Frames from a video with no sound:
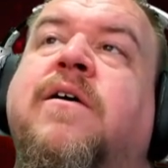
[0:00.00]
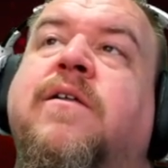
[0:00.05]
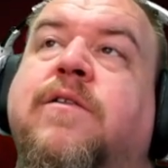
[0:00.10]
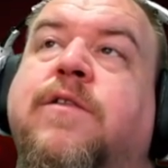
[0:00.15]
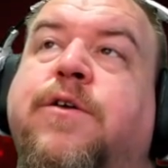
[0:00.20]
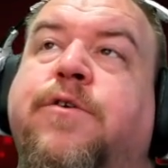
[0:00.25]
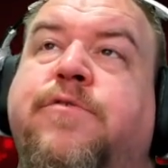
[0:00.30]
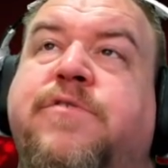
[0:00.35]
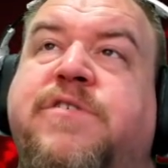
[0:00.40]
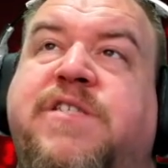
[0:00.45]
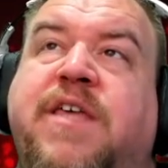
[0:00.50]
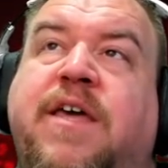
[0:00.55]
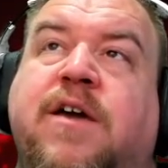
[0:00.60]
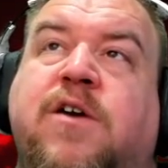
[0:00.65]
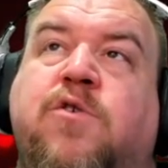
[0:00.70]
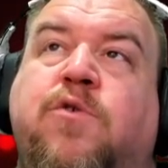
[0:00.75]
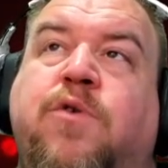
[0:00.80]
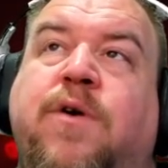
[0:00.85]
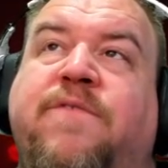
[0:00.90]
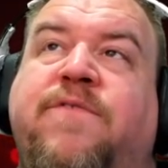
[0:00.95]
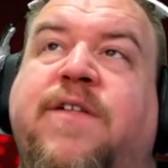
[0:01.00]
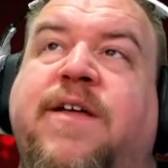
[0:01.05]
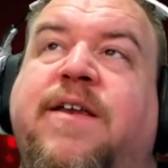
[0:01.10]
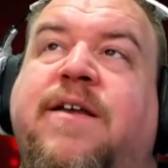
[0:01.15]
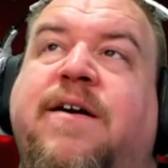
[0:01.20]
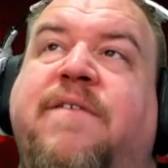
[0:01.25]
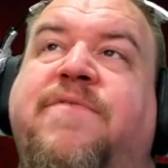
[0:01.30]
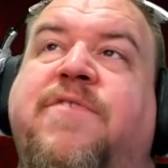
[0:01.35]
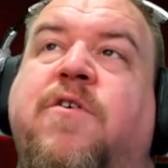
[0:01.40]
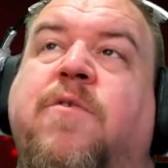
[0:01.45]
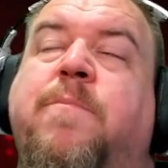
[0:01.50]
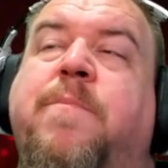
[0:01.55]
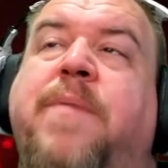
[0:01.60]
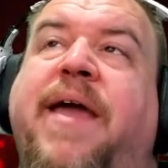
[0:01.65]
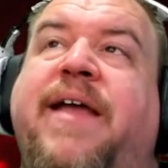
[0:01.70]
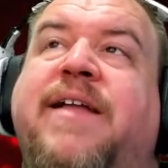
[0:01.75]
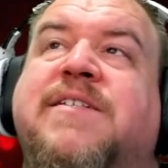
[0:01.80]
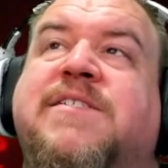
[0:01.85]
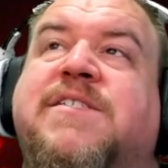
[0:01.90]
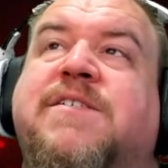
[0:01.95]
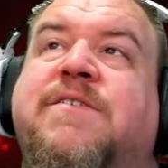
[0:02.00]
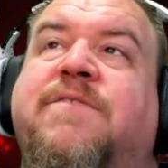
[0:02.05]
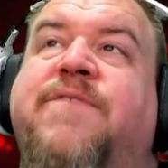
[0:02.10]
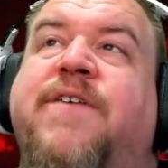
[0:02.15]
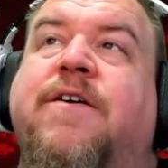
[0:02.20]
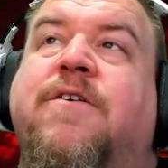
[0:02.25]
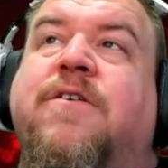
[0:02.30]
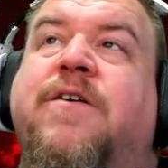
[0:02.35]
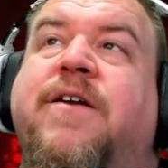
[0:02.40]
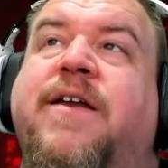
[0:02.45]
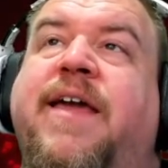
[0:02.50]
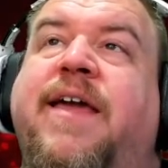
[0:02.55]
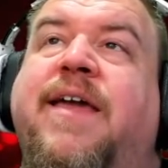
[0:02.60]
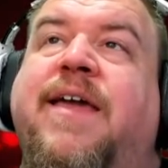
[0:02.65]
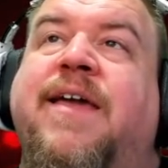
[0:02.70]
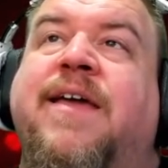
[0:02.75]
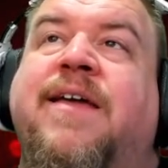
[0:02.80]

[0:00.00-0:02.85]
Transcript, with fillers: lose the equivalent of their Bane severity